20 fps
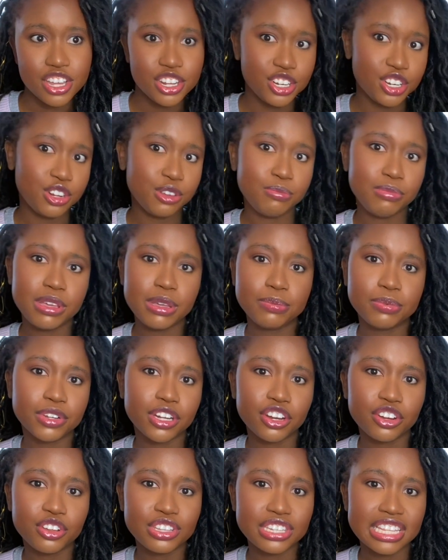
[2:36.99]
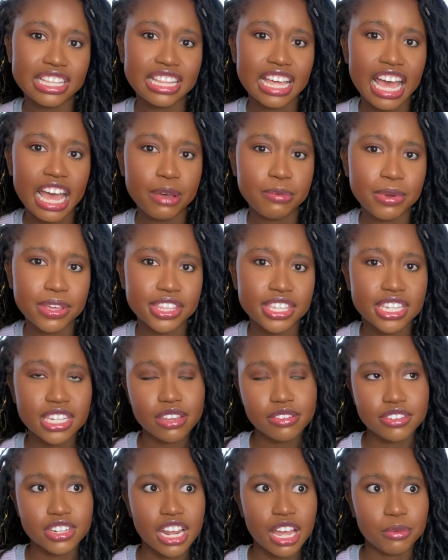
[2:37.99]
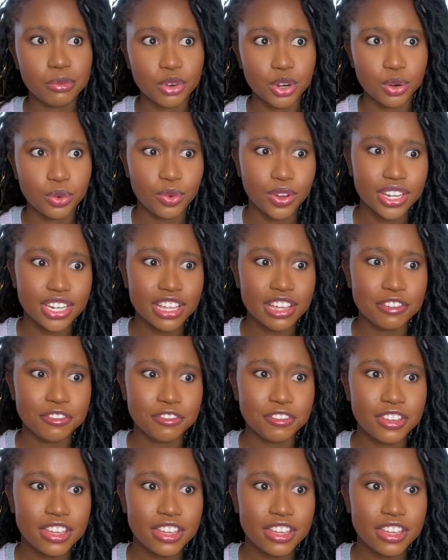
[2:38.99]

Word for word: two people are using the app at the same time? Or what if